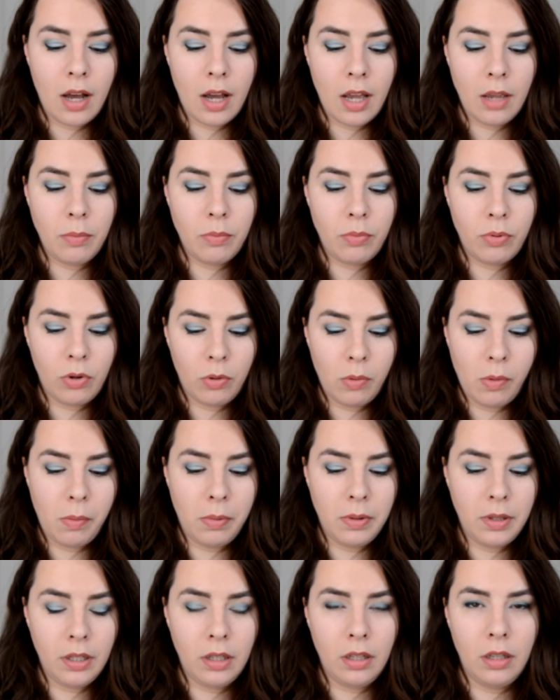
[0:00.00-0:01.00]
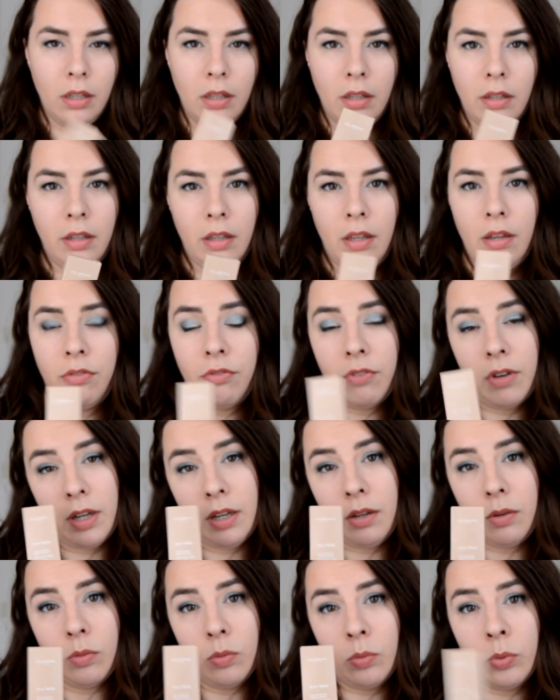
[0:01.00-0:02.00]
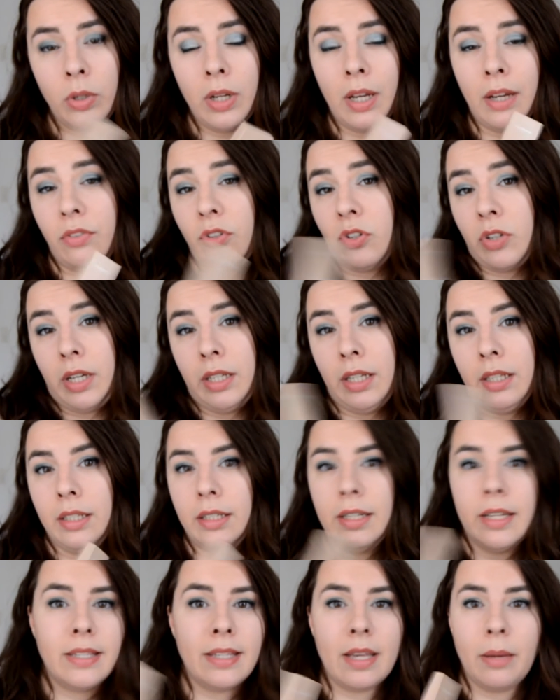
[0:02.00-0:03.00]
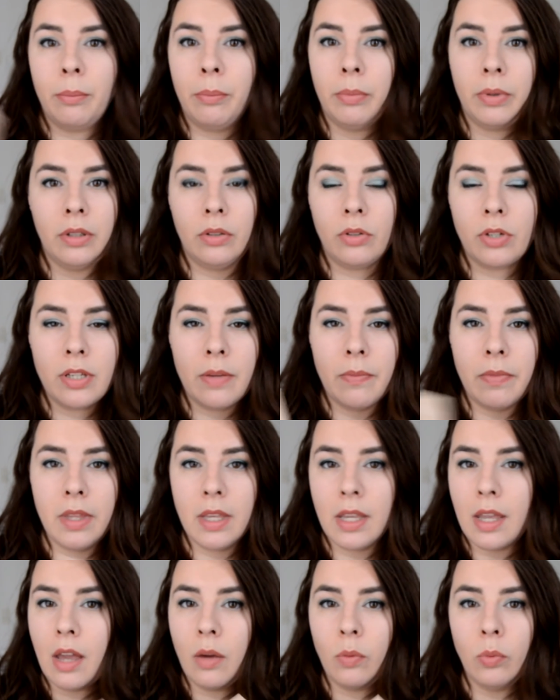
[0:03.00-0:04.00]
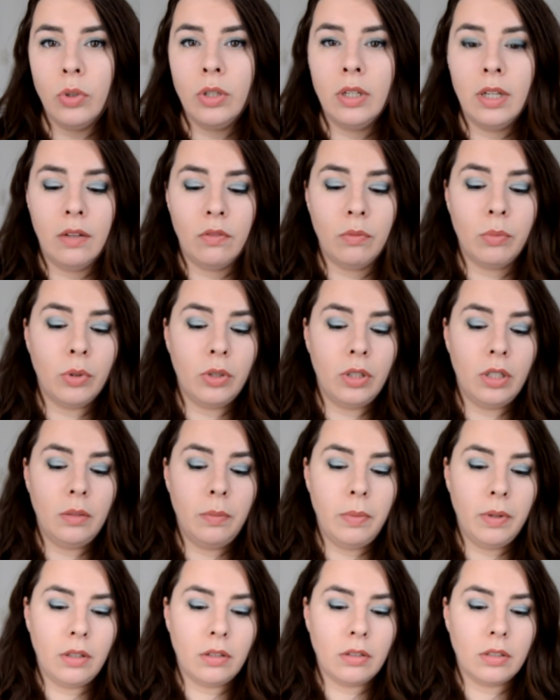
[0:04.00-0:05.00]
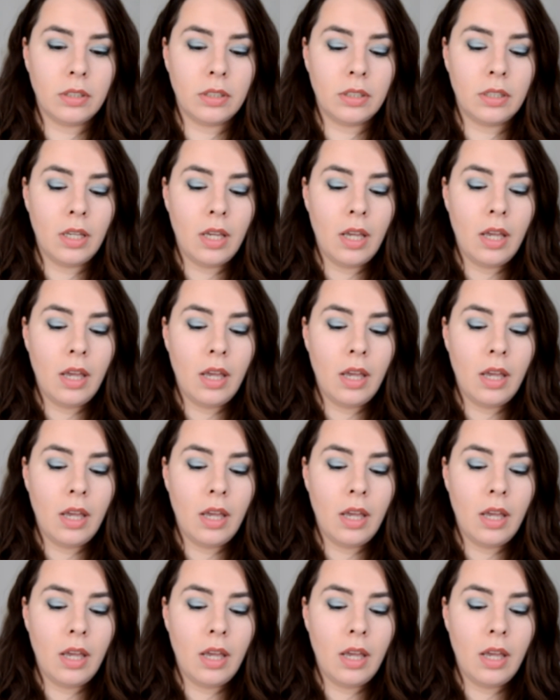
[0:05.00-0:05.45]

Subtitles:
I probably, if I would have tried it in a sample or something, I wouldn't have bought it because